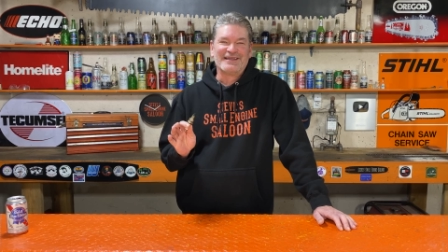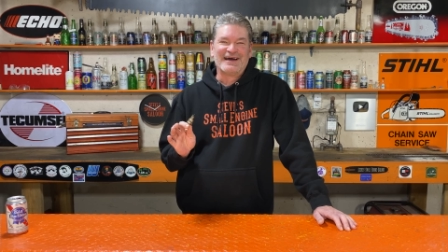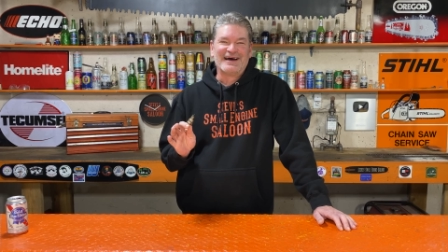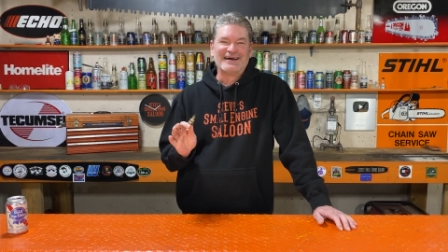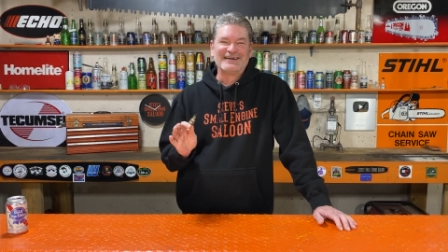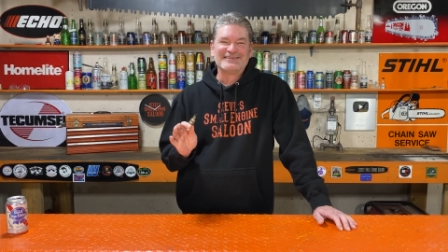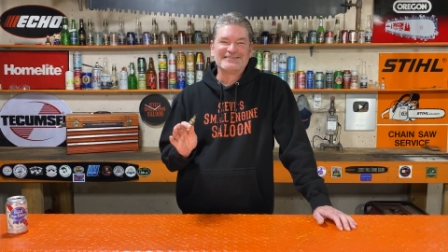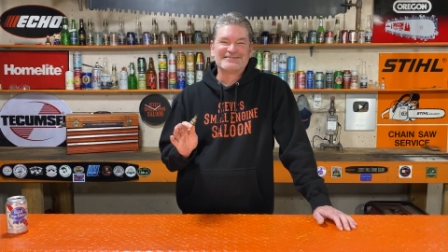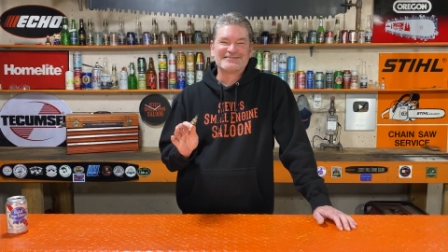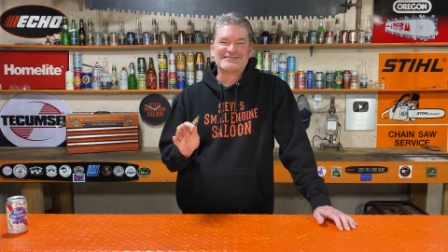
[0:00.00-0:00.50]

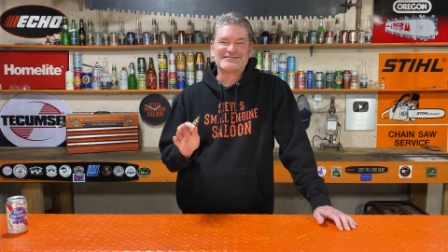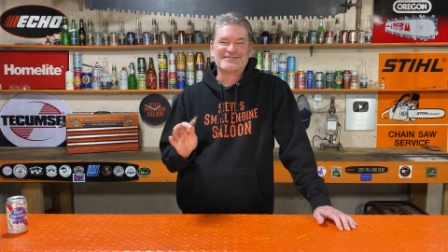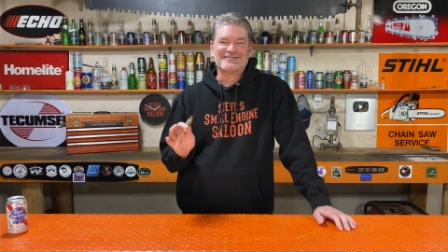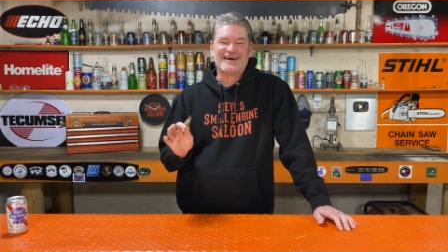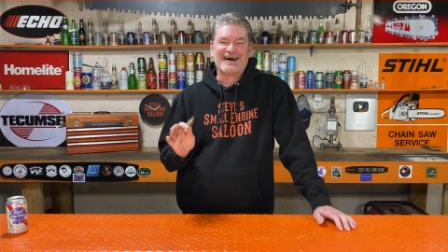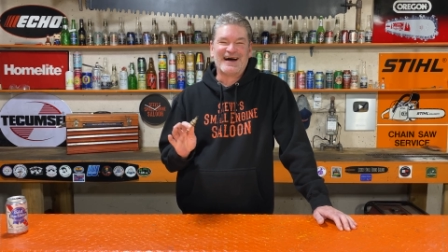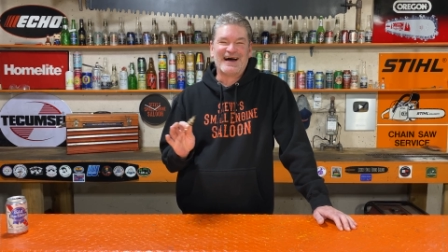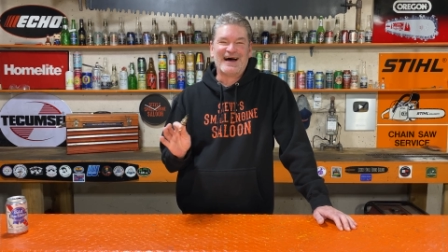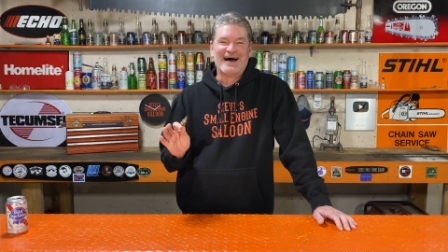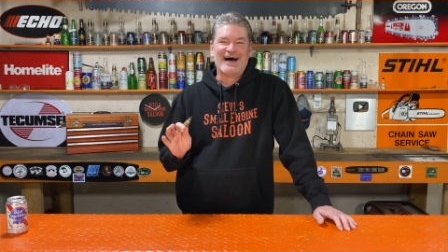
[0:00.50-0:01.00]
that,
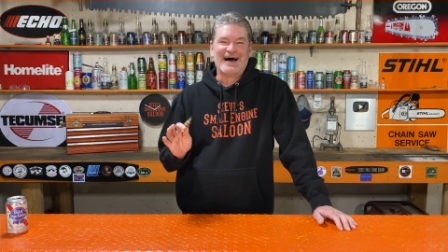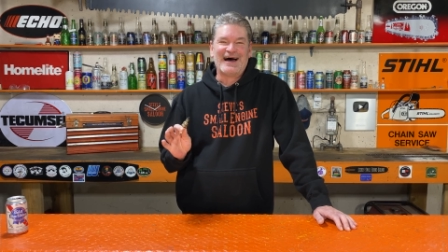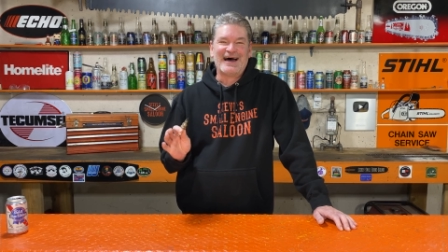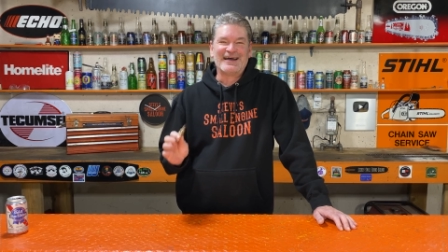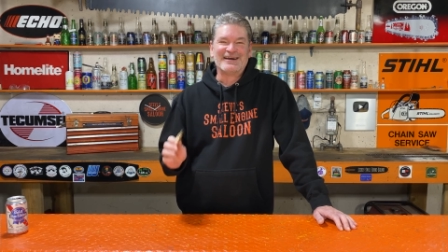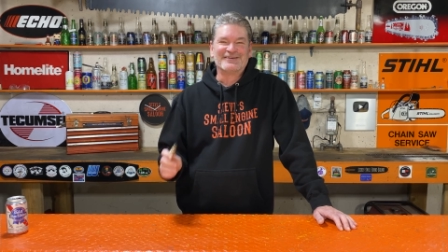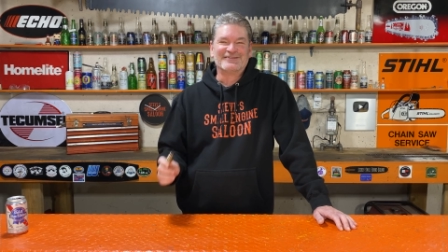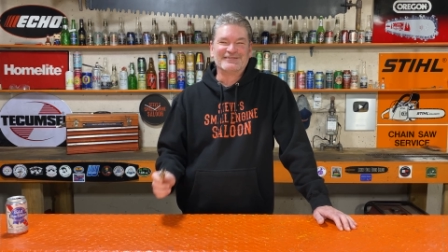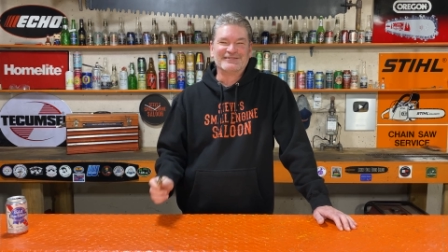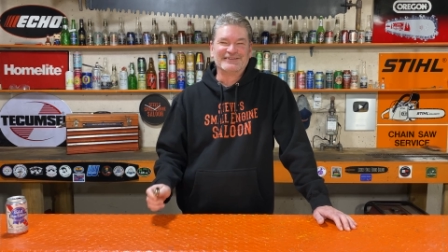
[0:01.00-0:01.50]
so
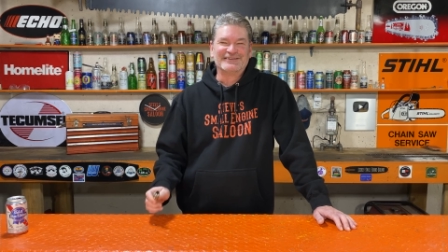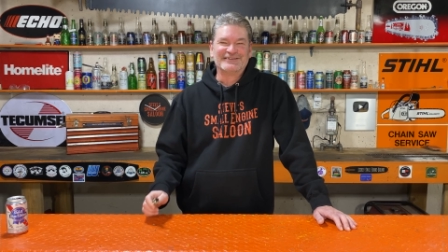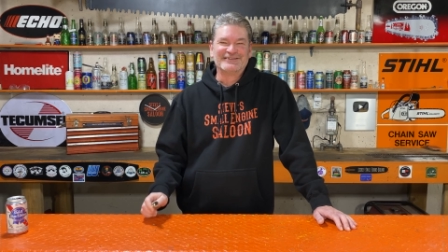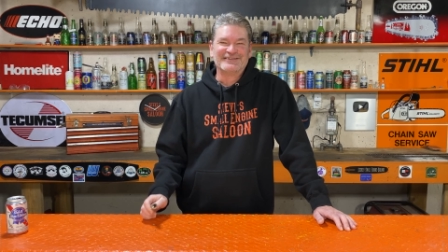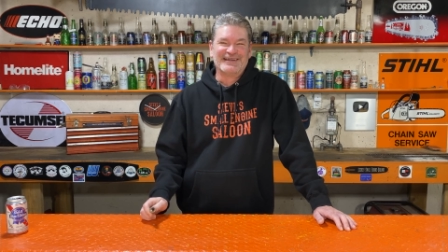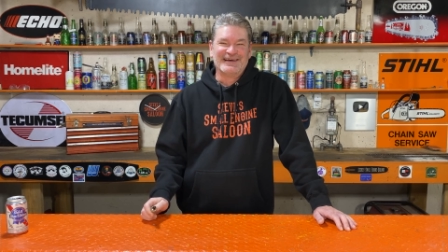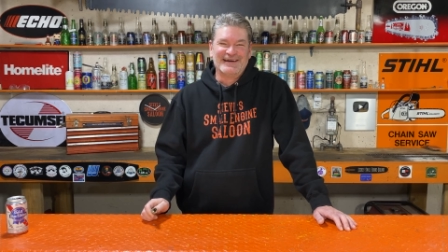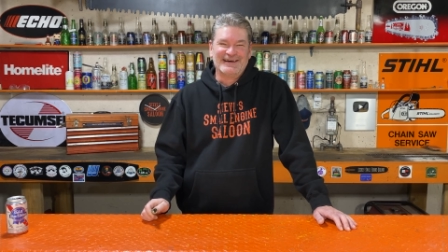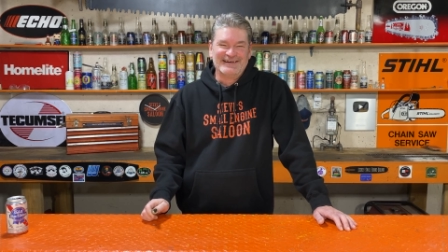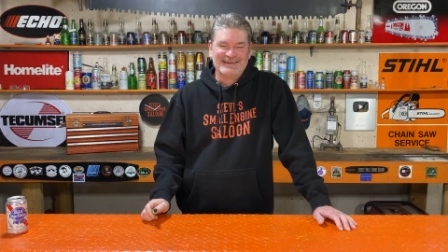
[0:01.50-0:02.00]
I don't
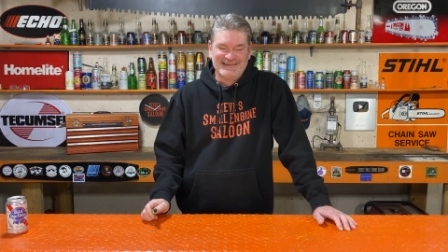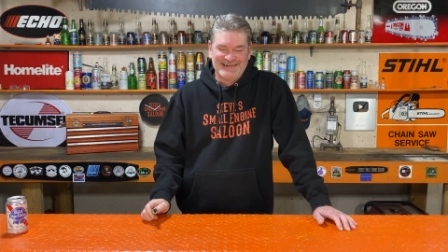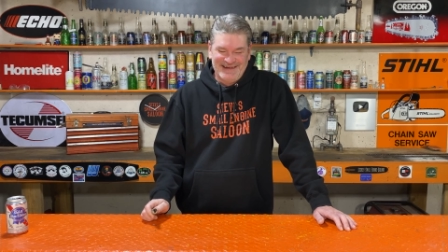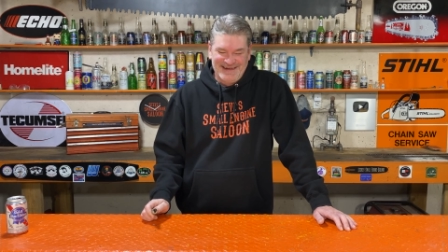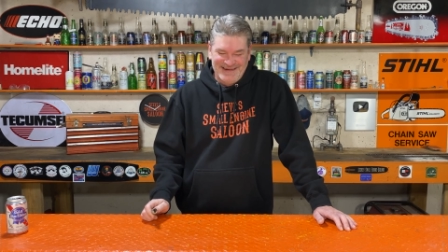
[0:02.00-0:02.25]
do that.